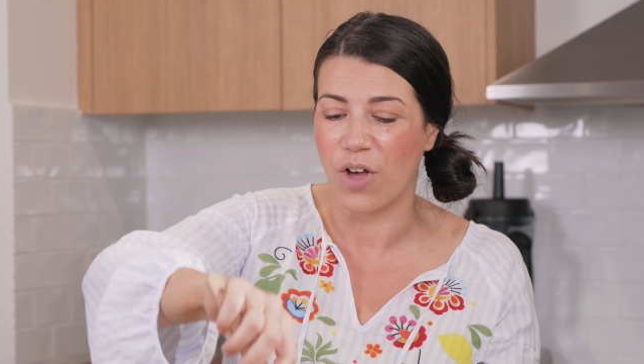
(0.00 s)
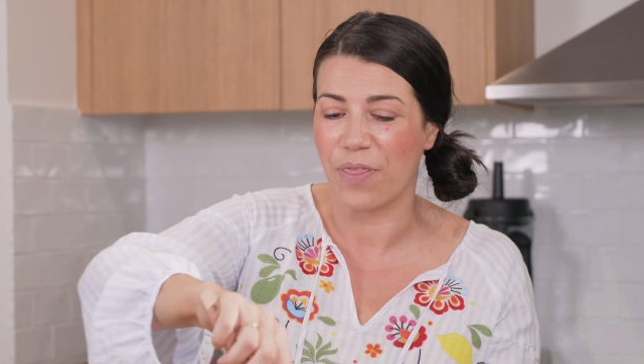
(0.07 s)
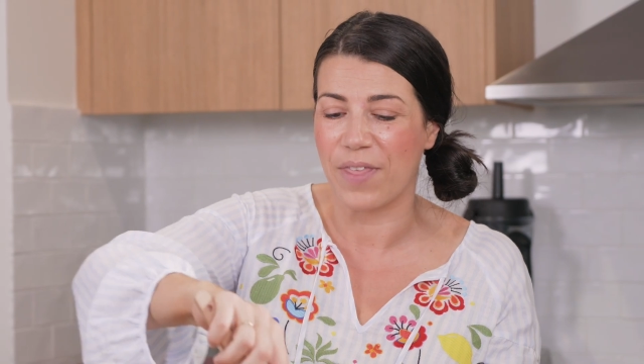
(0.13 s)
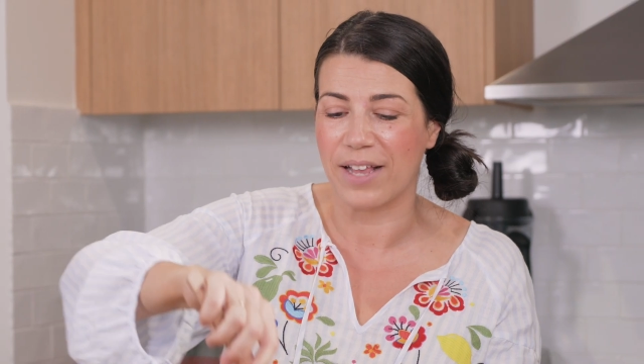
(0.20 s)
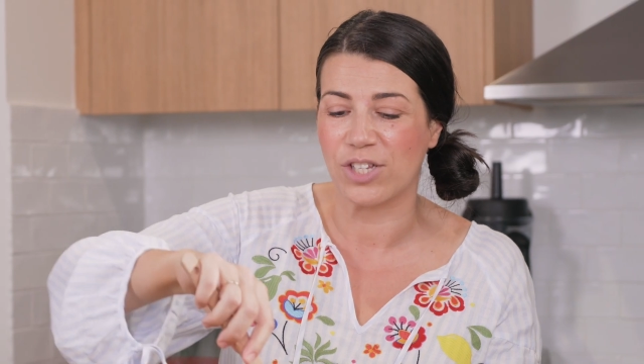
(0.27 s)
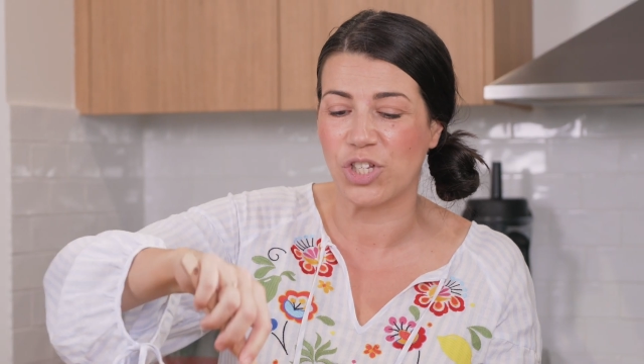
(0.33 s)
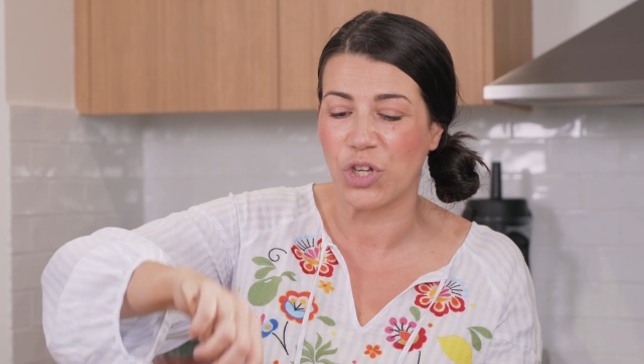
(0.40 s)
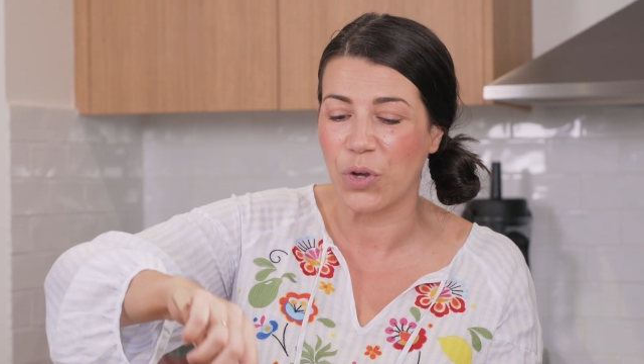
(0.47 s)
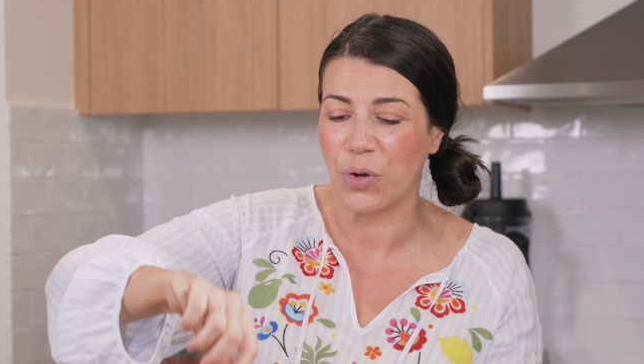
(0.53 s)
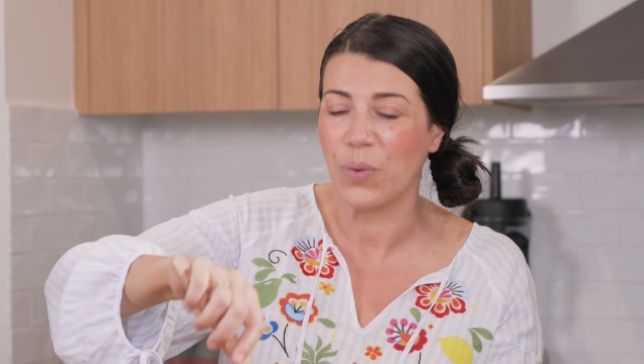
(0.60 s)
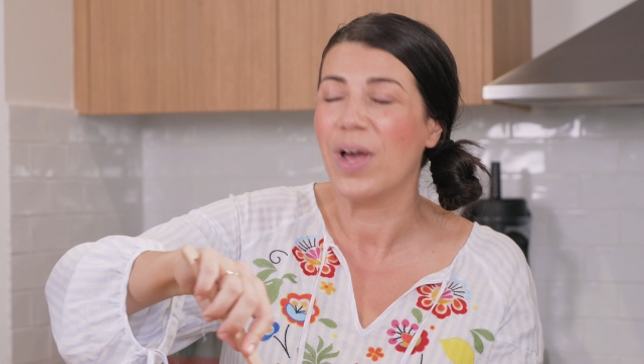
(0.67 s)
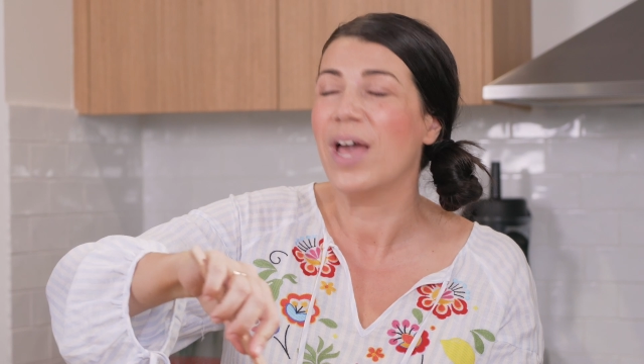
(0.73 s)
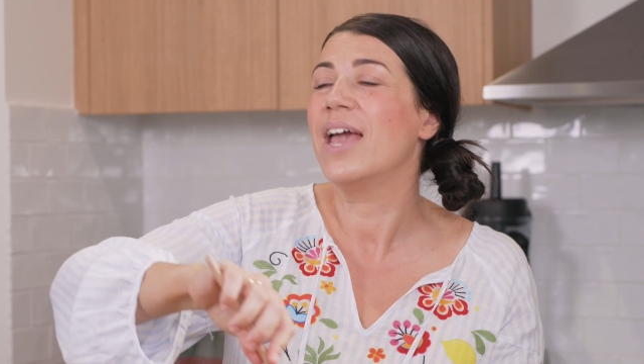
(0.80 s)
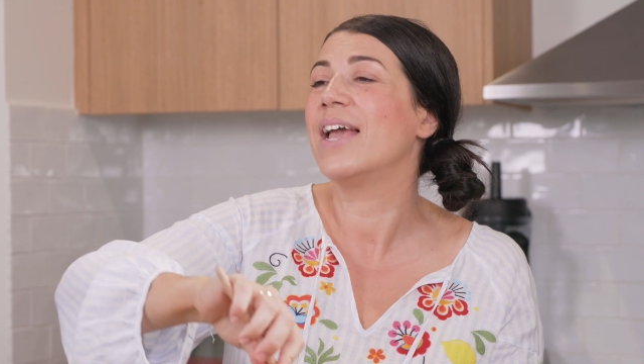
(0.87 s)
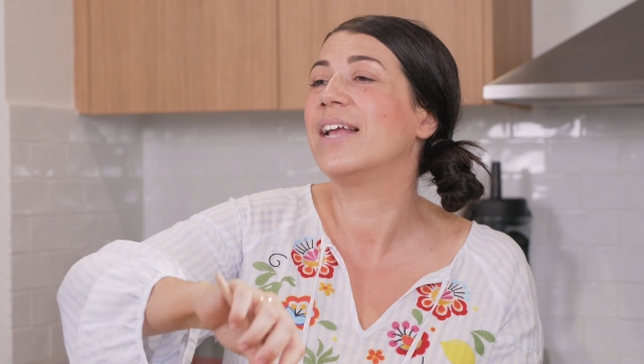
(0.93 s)
on there
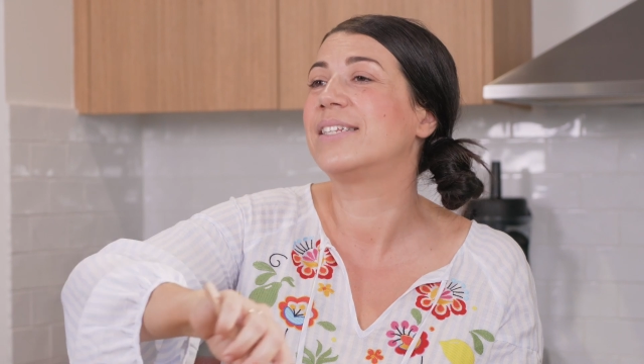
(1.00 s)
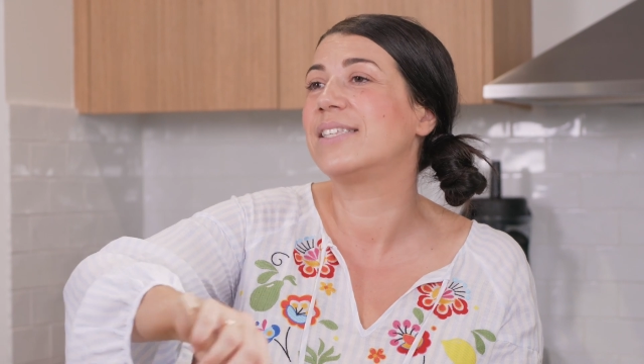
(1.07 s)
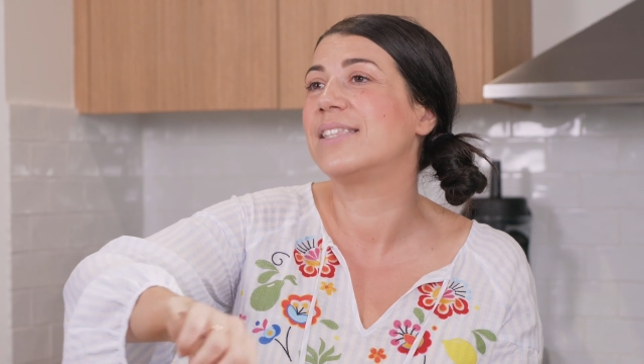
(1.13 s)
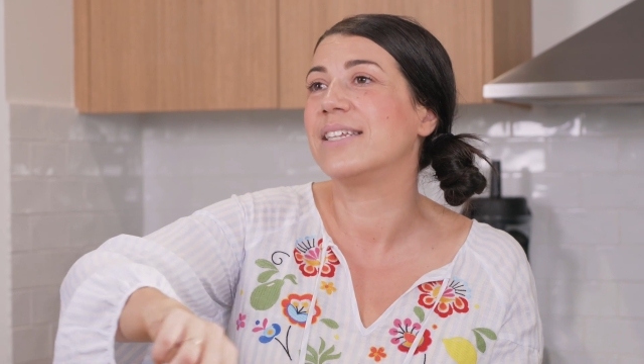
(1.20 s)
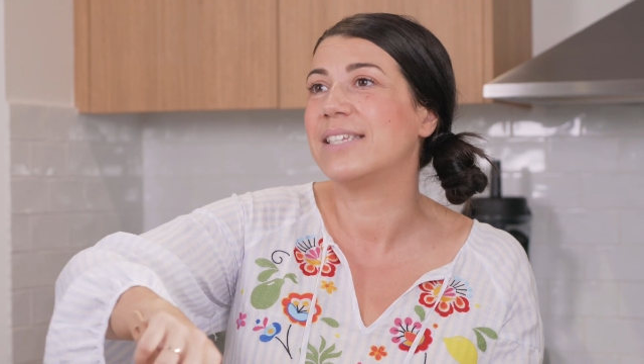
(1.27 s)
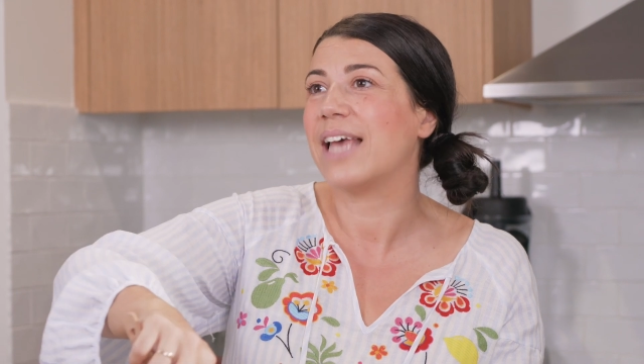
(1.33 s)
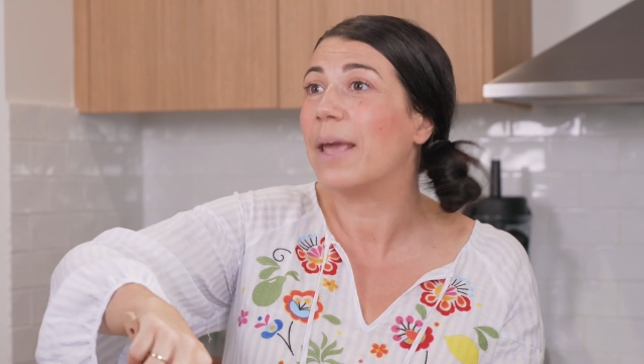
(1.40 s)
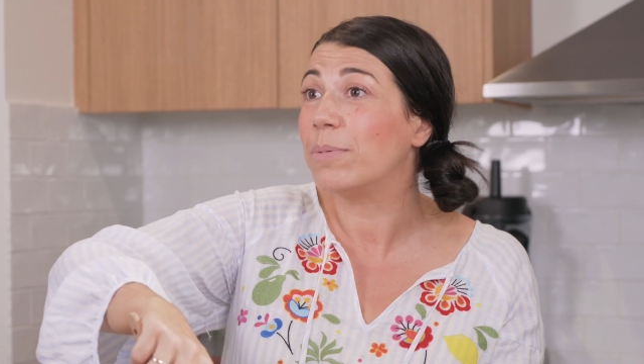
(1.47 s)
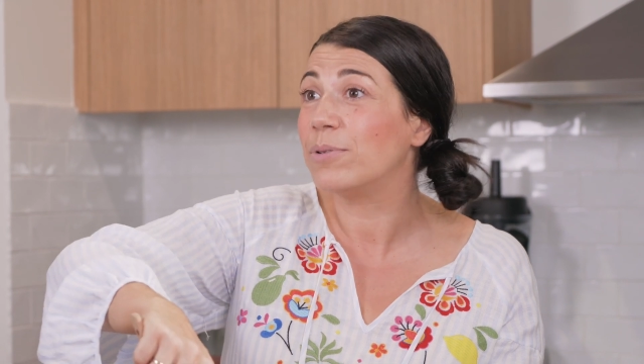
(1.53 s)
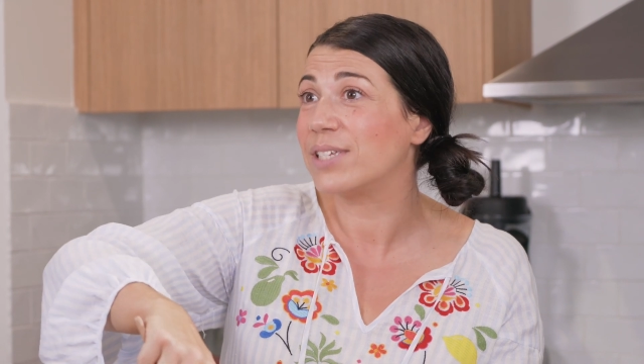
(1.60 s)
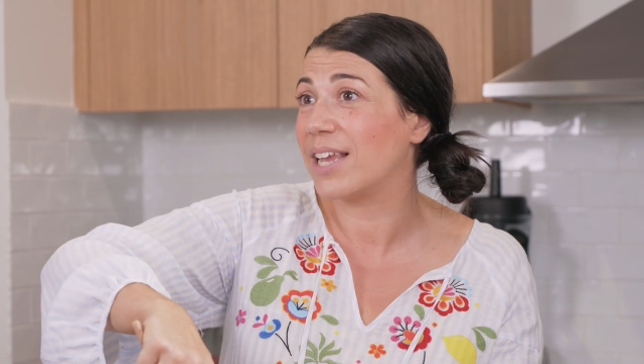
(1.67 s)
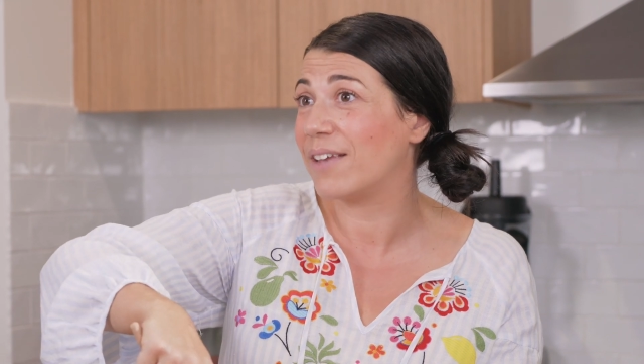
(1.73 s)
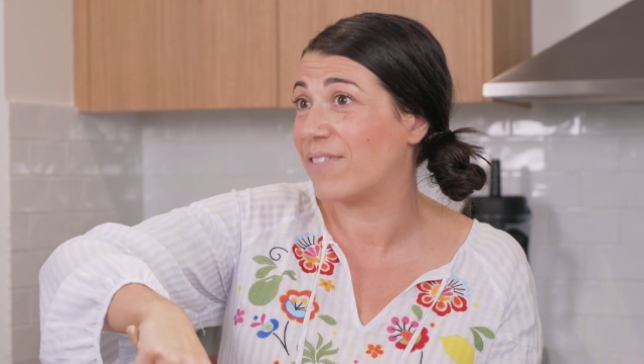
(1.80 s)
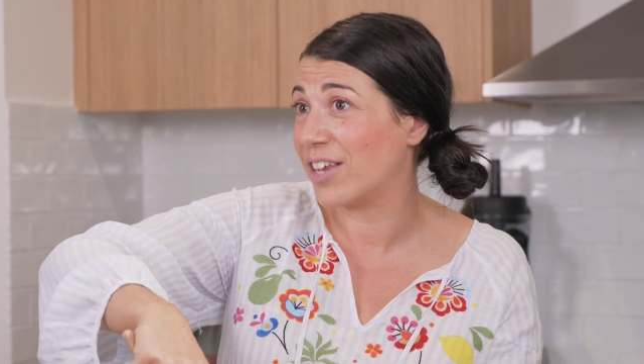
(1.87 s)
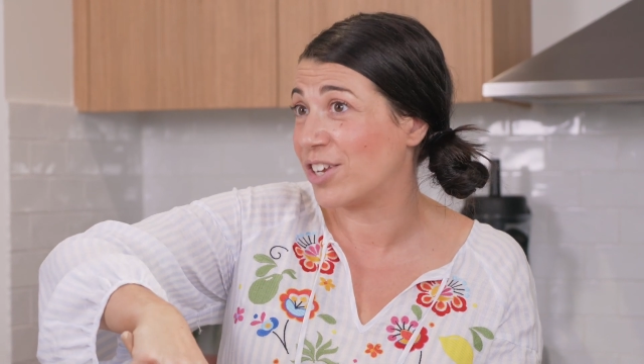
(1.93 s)
too. It's The Table
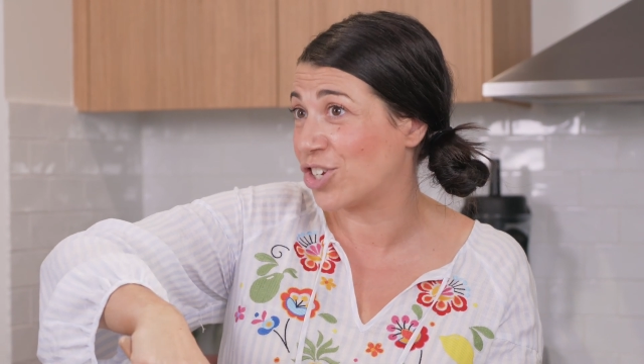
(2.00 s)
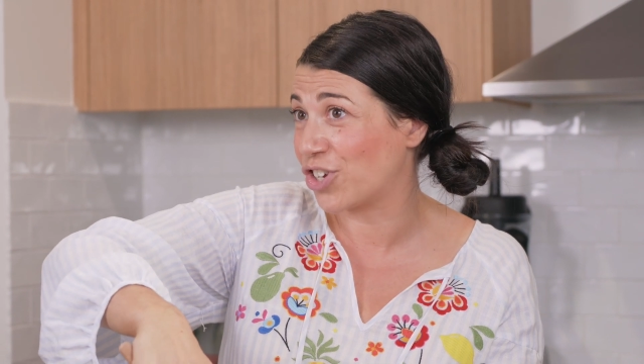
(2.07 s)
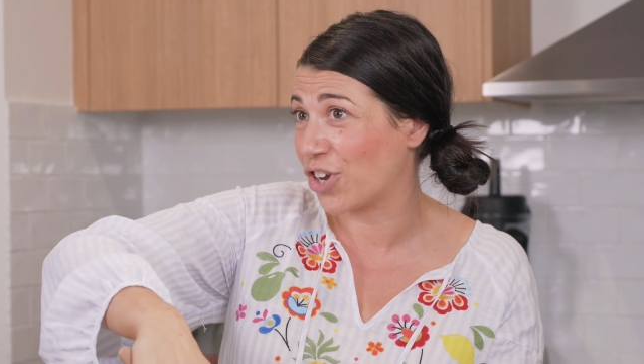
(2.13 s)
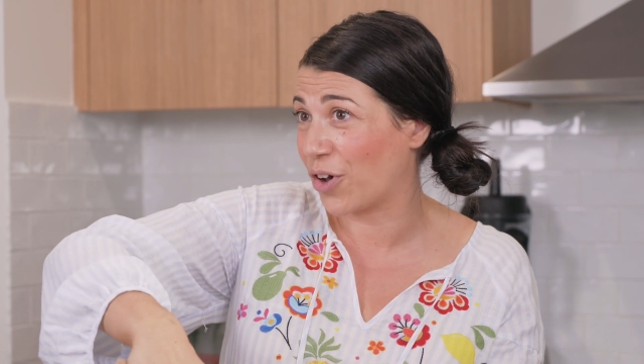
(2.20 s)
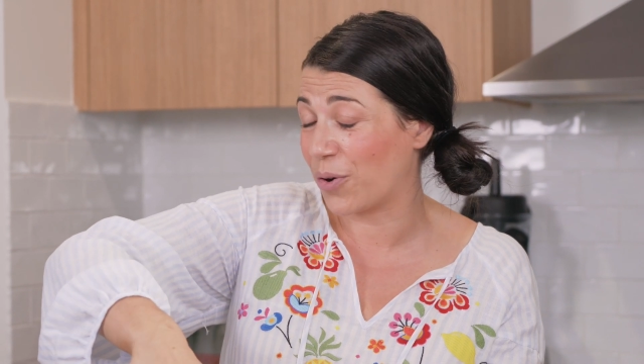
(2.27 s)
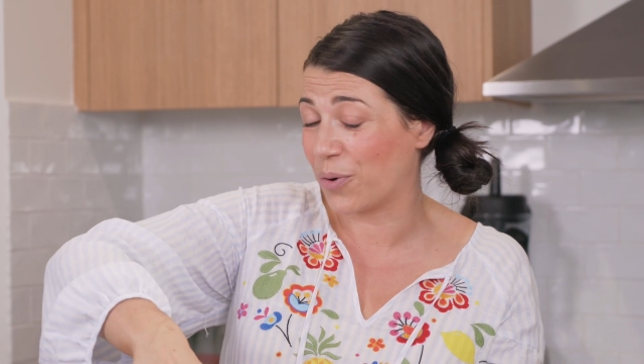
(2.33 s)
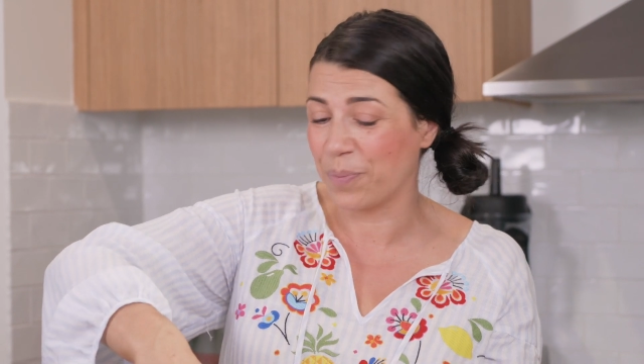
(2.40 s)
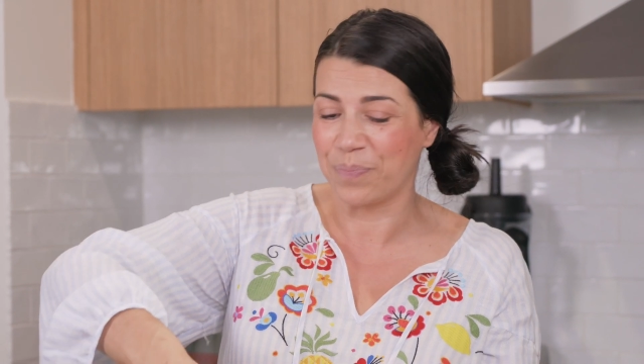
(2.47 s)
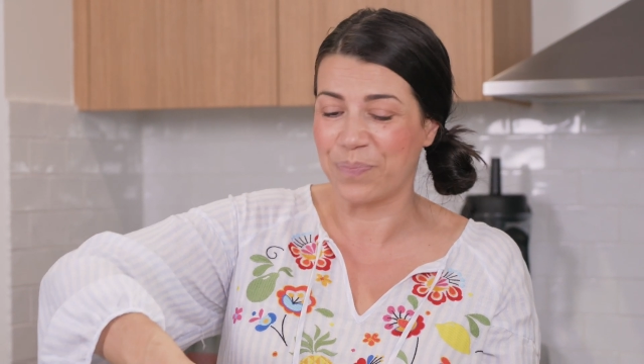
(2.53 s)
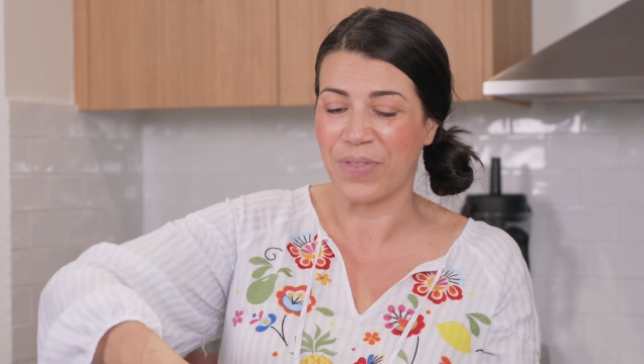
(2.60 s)
TV Show.